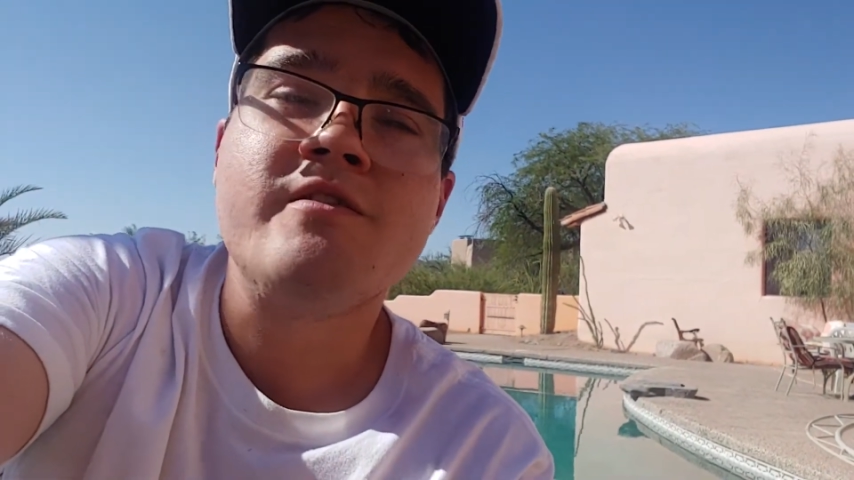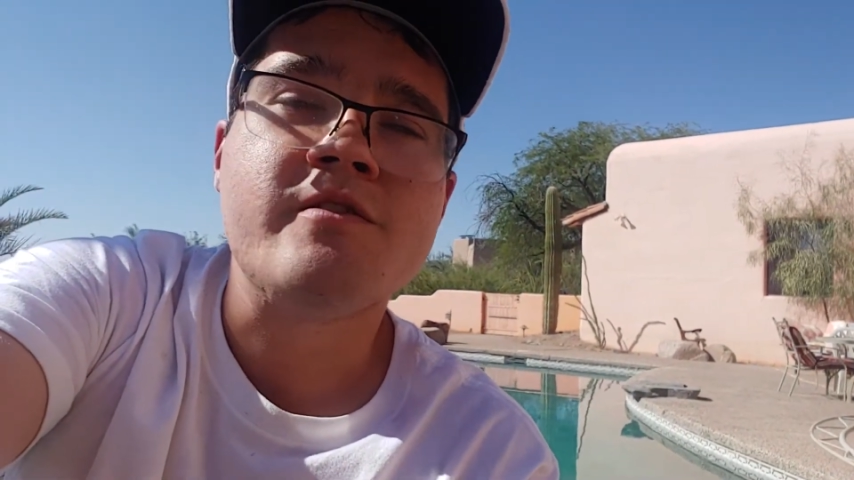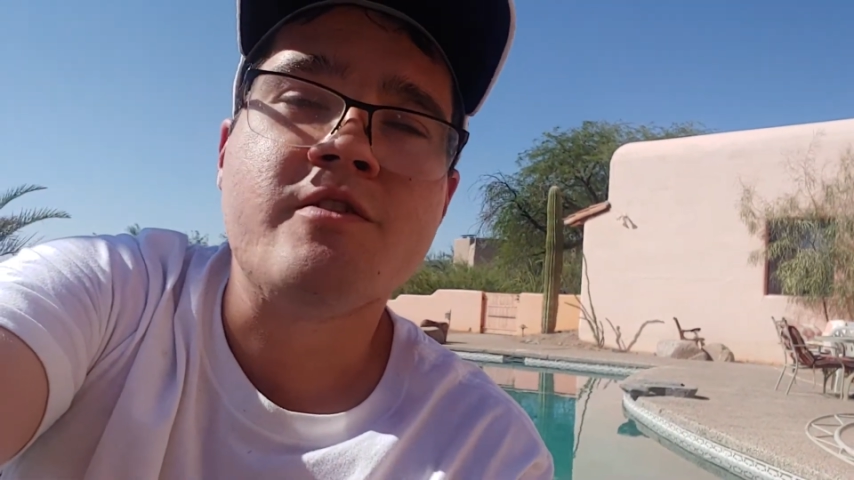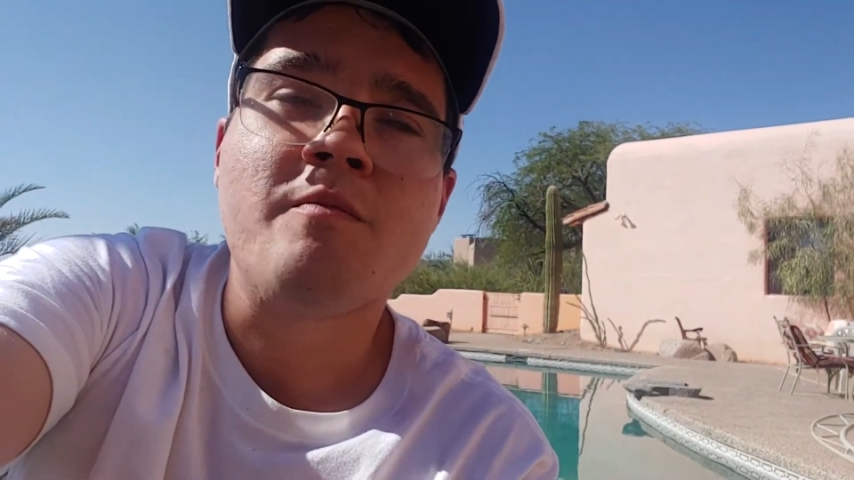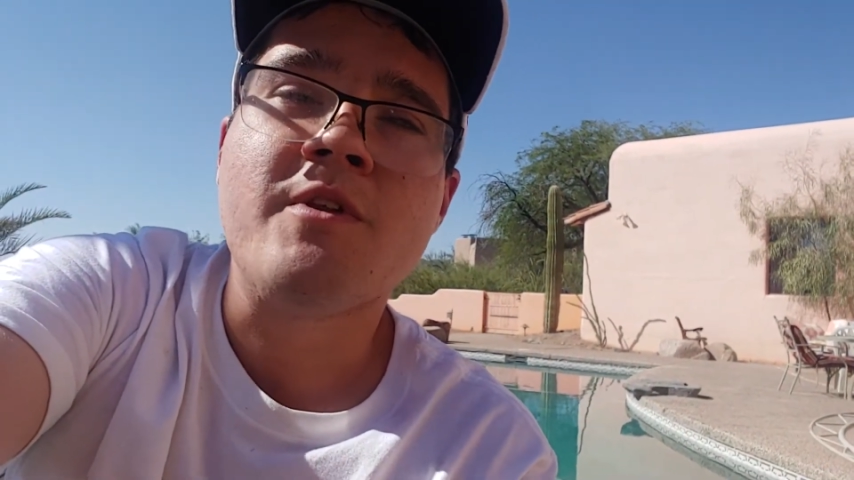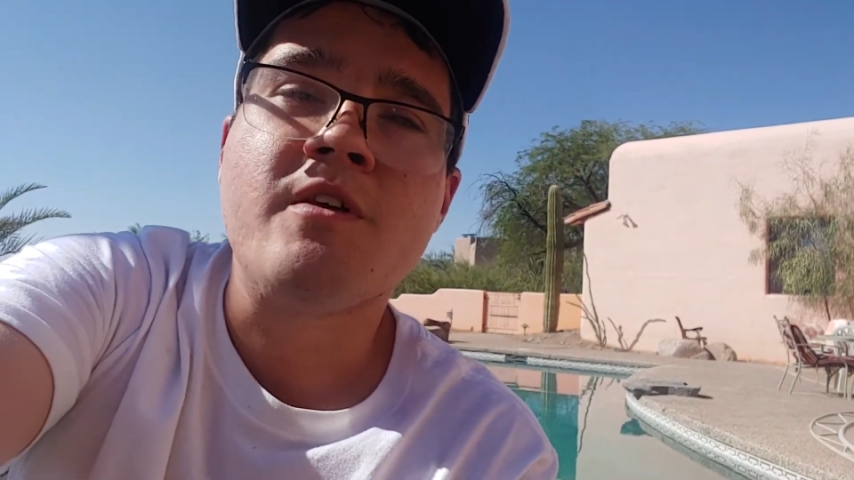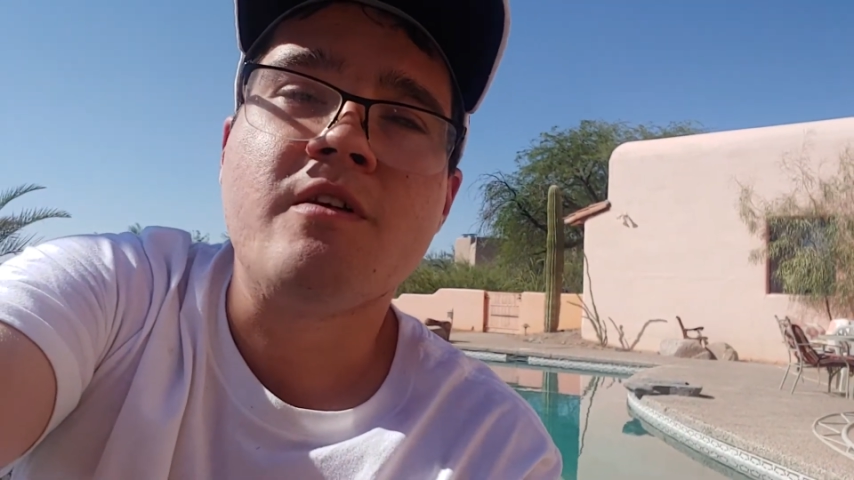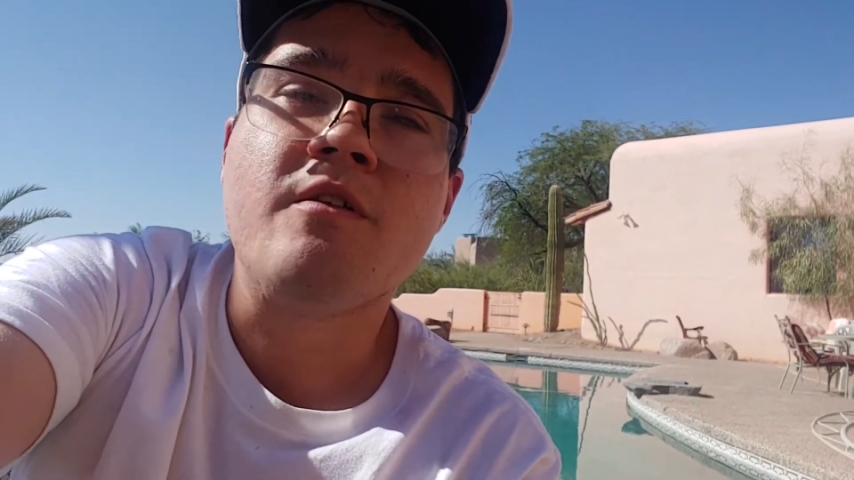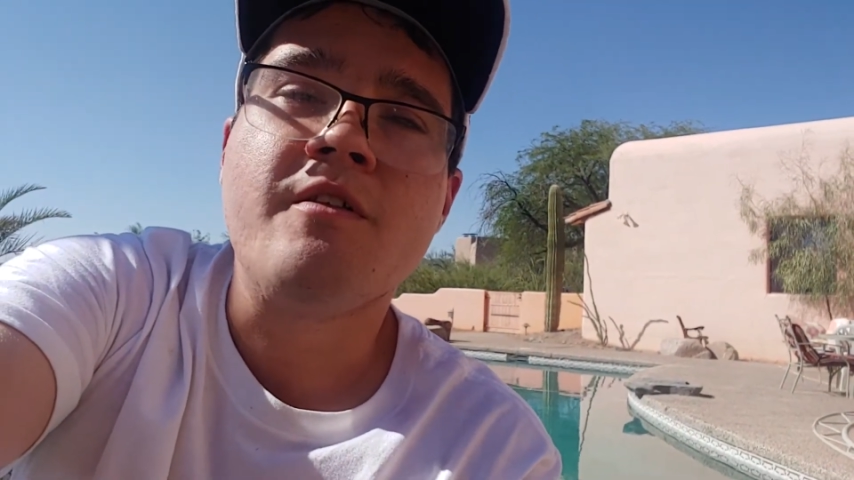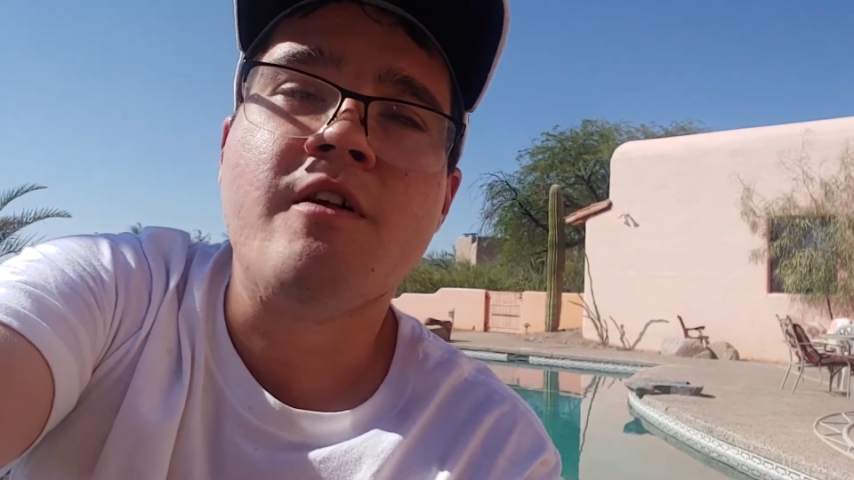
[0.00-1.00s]
or
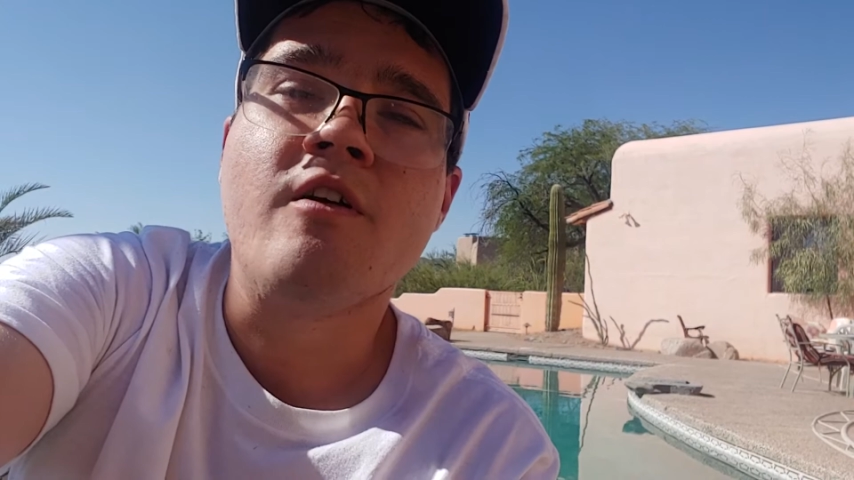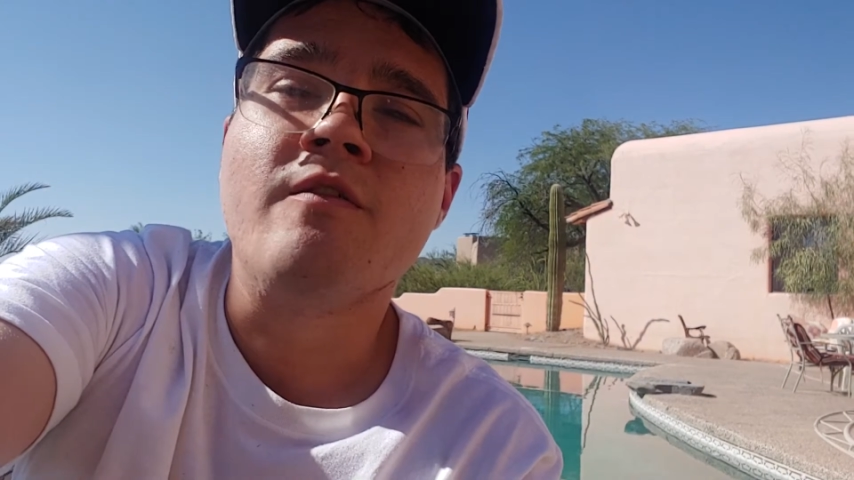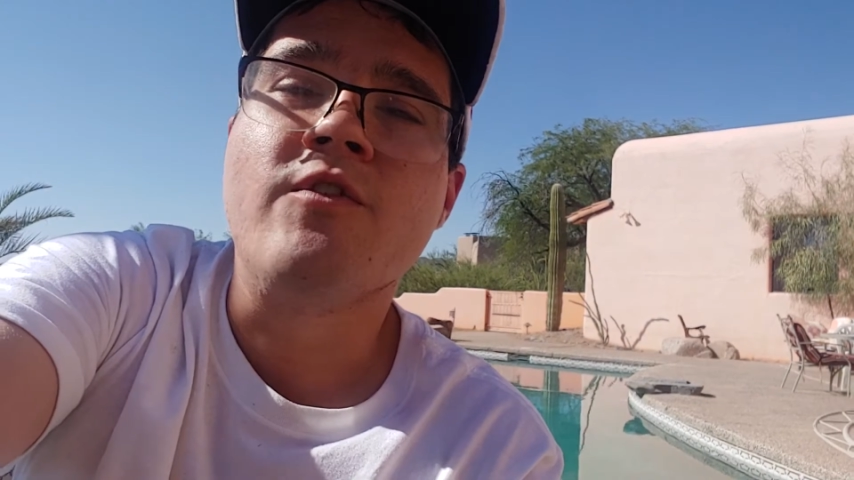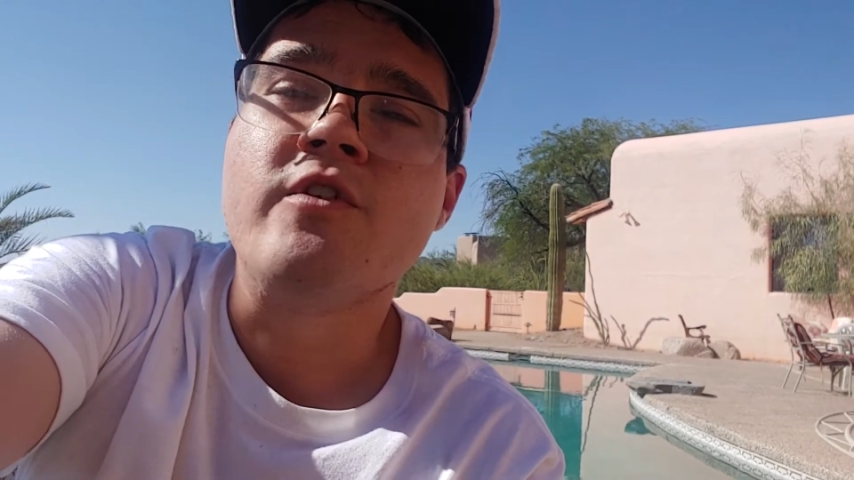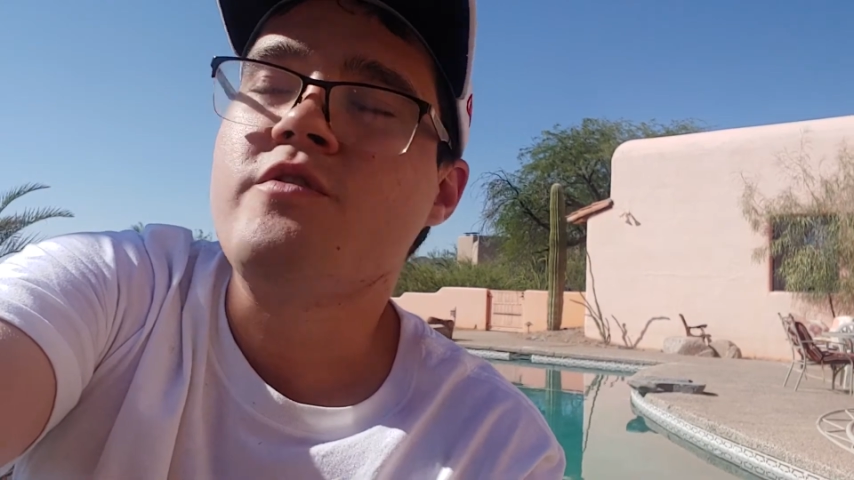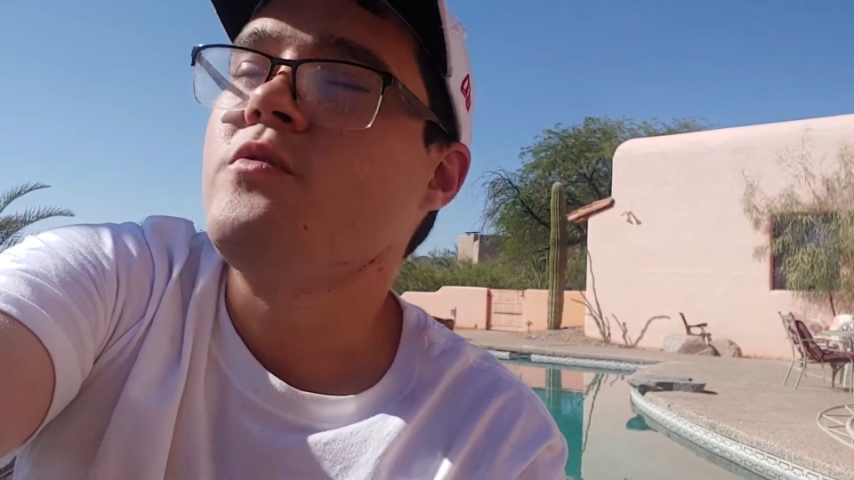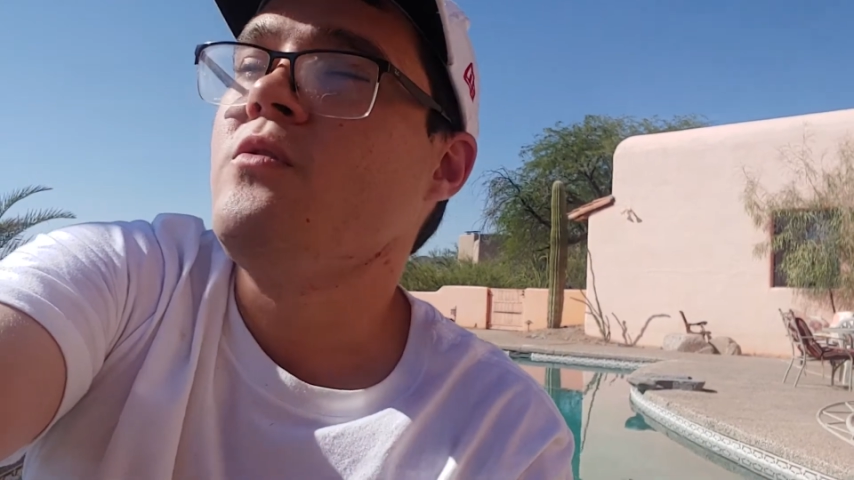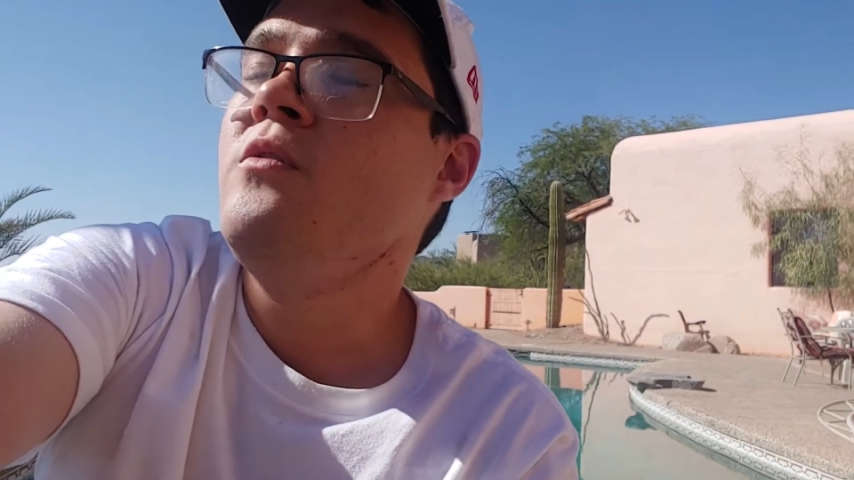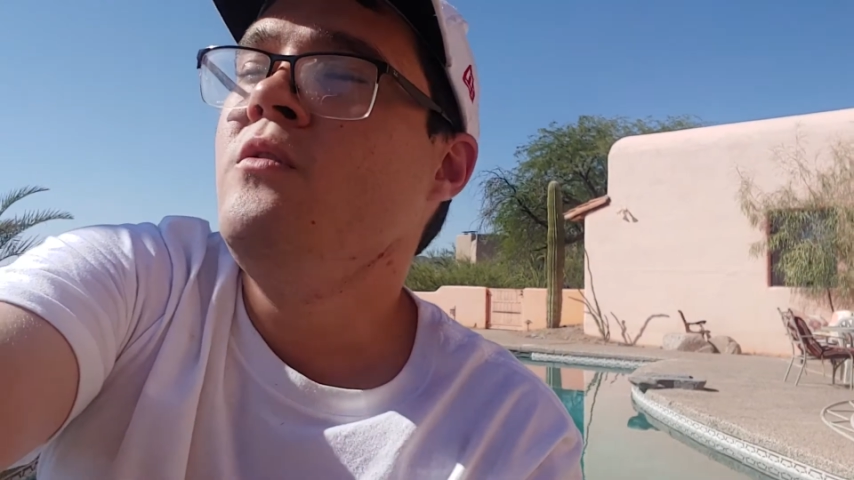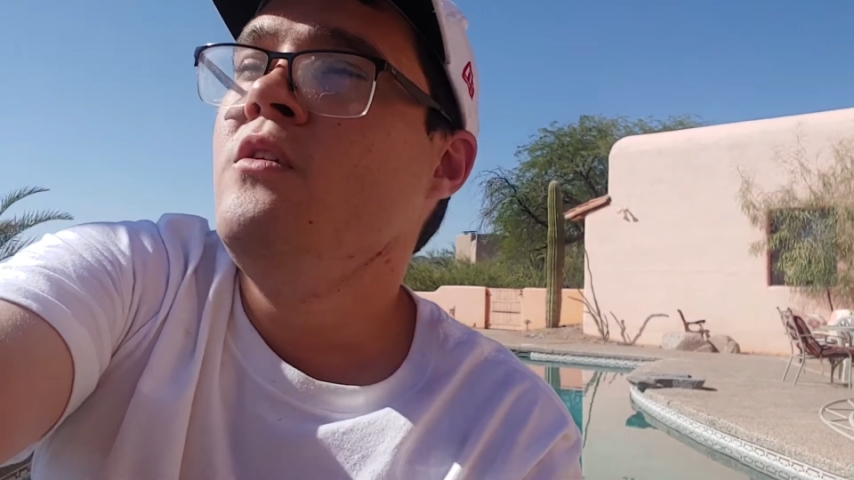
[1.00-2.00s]
something that aren't
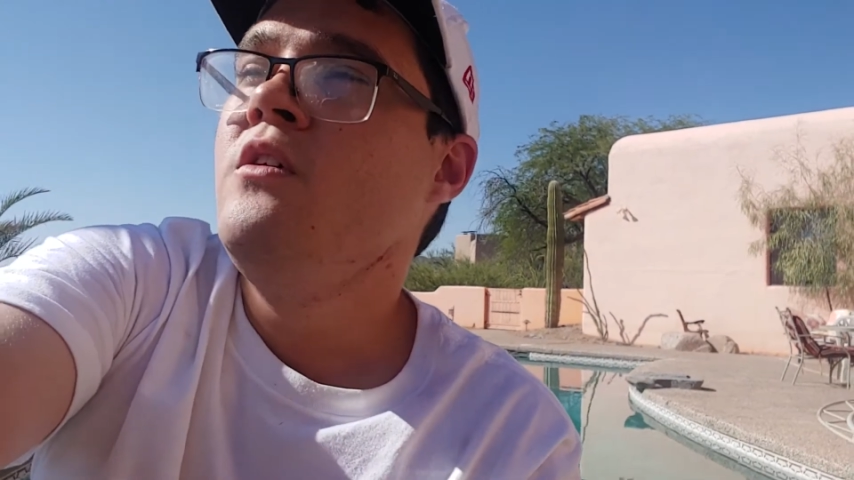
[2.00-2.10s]
virtual,